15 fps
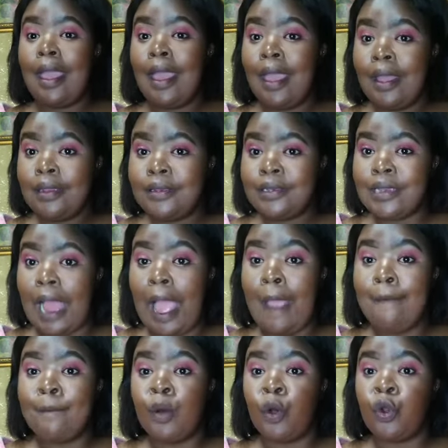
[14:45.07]
And I
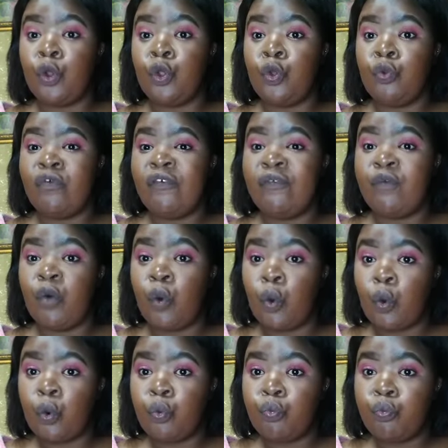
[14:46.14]
bought a new
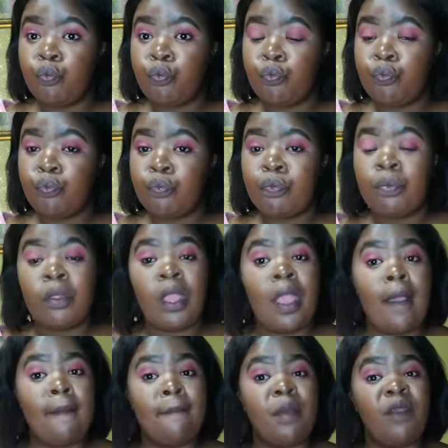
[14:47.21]
phone.
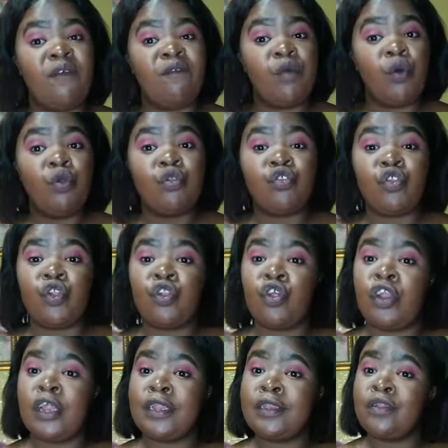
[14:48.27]
My phone is not
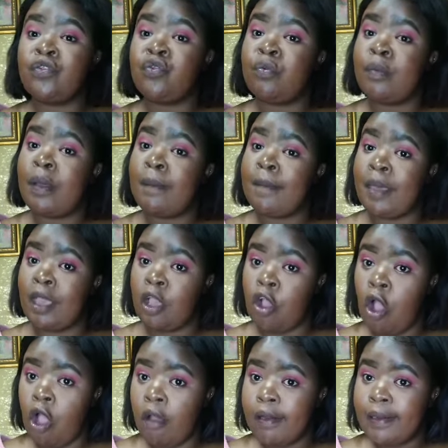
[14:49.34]
connected to my bank
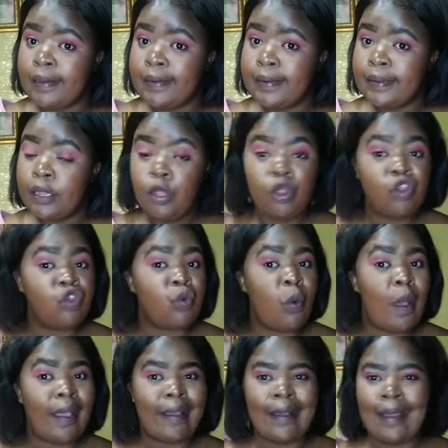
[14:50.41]
card. So
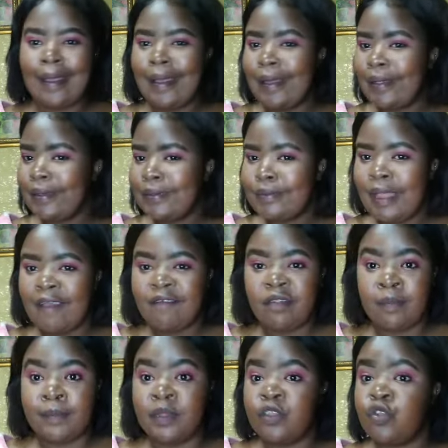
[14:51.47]
I can't have
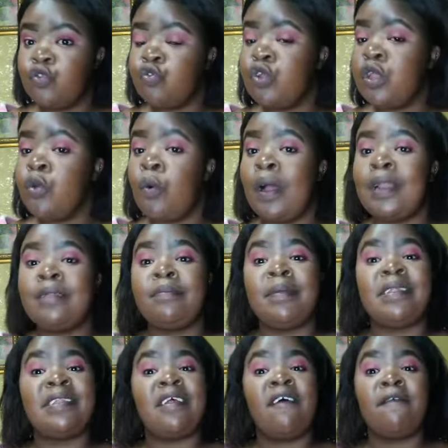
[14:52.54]
the mercy to e-wallet
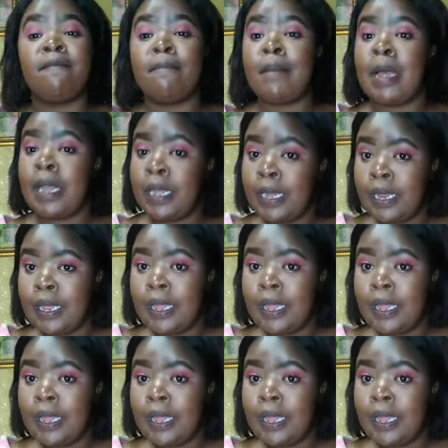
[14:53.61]
myself money.